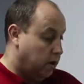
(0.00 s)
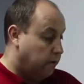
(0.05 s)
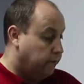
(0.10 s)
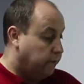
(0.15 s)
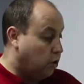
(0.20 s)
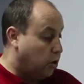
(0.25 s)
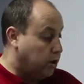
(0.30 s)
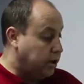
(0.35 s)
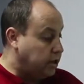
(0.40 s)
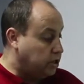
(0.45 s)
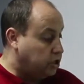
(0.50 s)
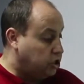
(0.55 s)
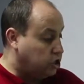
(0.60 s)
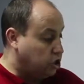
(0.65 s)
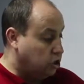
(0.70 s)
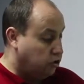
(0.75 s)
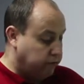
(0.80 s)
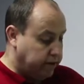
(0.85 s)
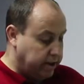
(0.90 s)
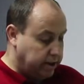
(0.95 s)
For he,
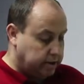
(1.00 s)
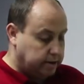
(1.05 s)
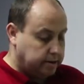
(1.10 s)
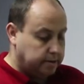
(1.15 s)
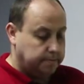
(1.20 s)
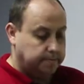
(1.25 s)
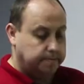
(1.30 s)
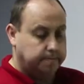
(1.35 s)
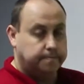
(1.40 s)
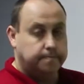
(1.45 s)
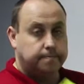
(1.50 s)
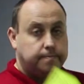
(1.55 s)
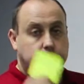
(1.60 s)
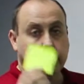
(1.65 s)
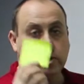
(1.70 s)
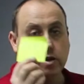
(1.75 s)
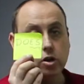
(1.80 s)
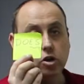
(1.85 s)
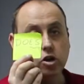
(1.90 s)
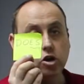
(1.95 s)
she or it,
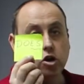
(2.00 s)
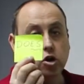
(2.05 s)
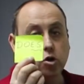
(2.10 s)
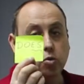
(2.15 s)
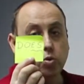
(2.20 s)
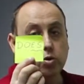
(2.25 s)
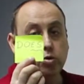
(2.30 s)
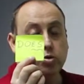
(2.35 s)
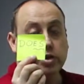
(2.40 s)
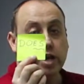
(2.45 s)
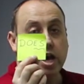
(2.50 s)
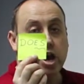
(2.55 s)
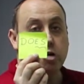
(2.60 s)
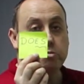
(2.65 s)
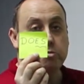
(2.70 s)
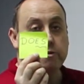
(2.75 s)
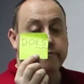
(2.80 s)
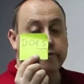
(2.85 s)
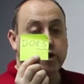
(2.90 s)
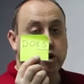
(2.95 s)
we use the
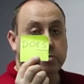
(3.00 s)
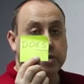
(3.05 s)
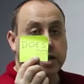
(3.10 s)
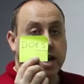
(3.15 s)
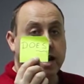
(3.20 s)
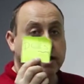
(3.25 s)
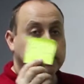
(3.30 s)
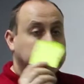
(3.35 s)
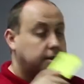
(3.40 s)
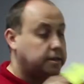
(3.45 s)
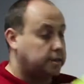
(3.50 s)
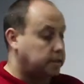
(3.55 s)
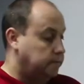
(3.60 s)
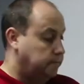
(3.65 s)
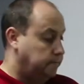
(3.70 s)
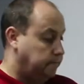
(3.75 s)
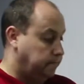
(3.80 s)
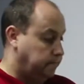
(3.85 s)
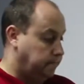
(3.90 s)
helping verb does.